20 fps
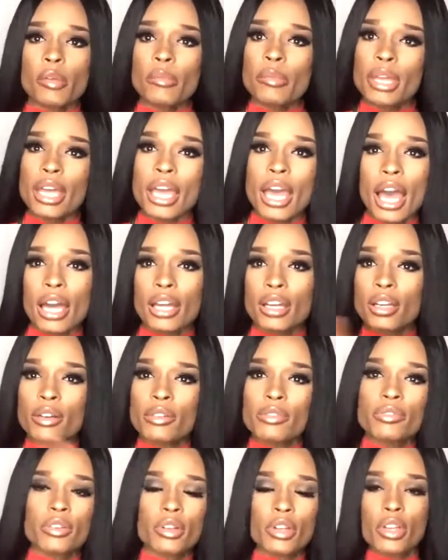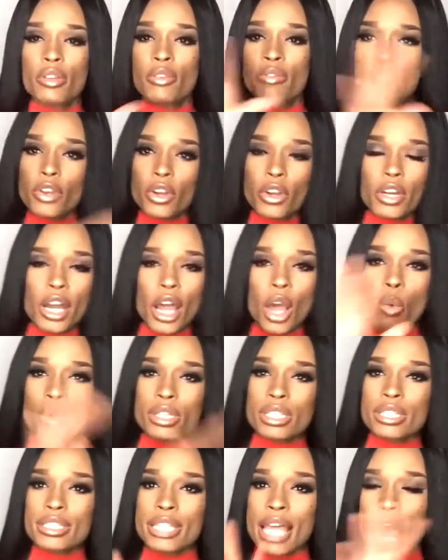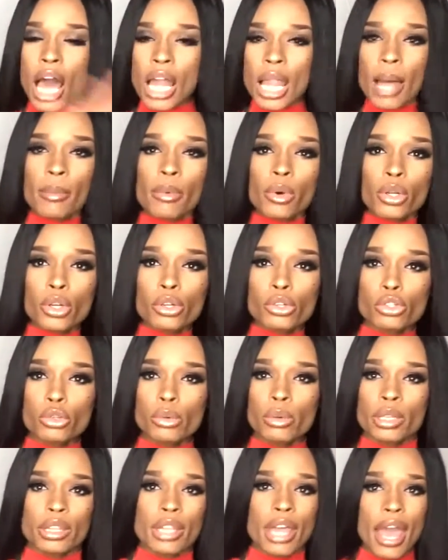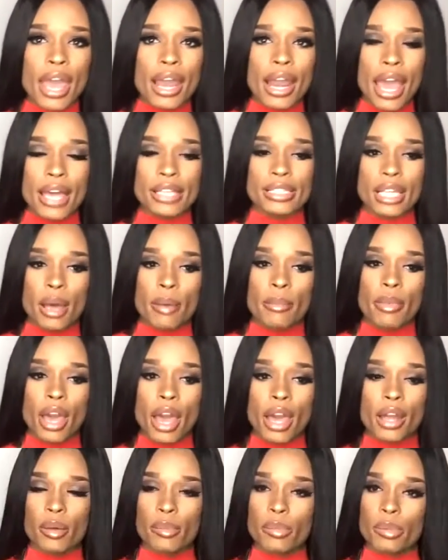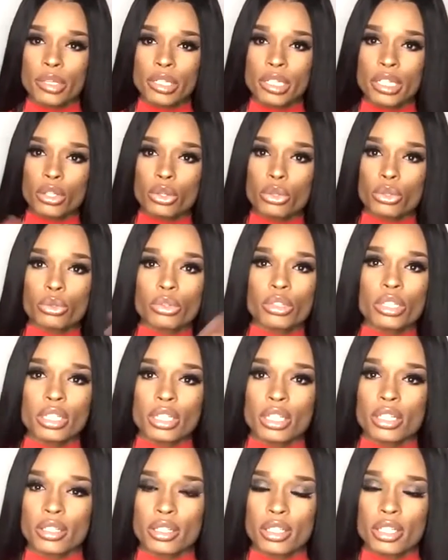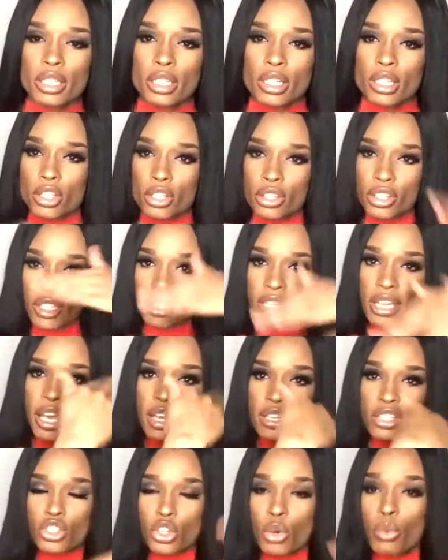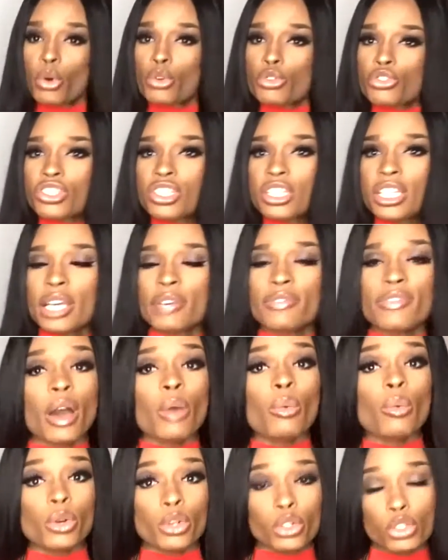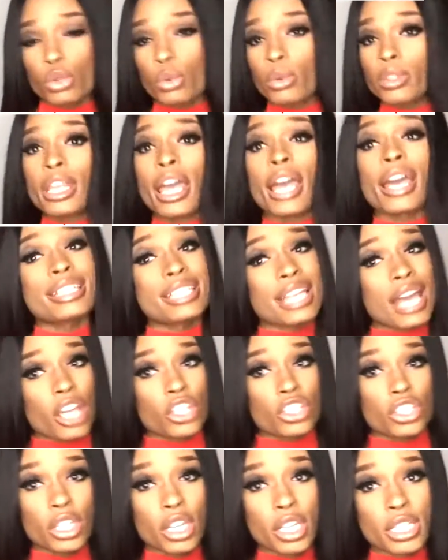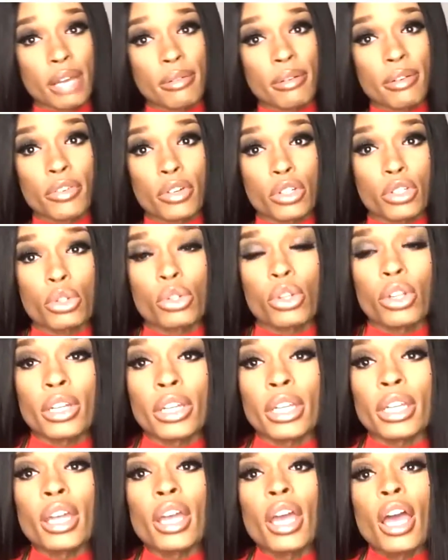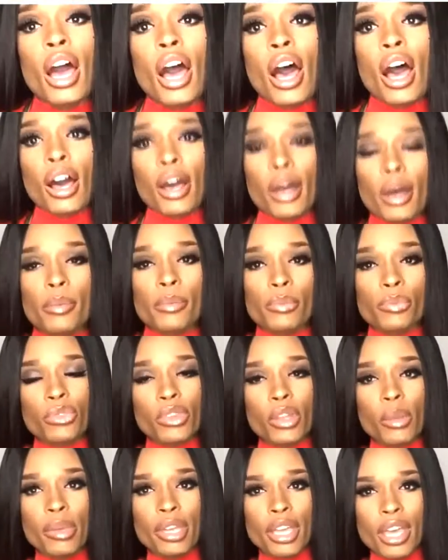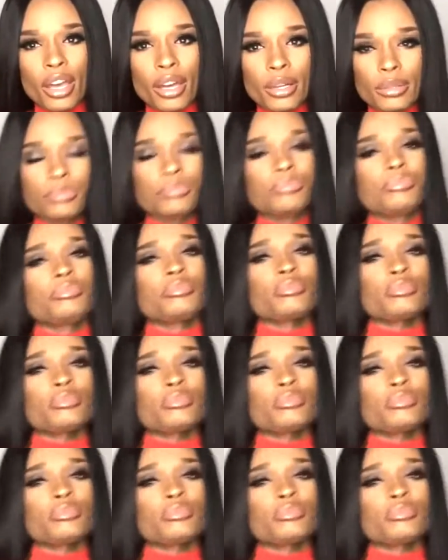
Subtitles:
being kind of figuring out what style I'm going to do with that as I'm kind of putting it through the test. So we'll see if I do with that, because it actually does have a frontal on it. But yeah,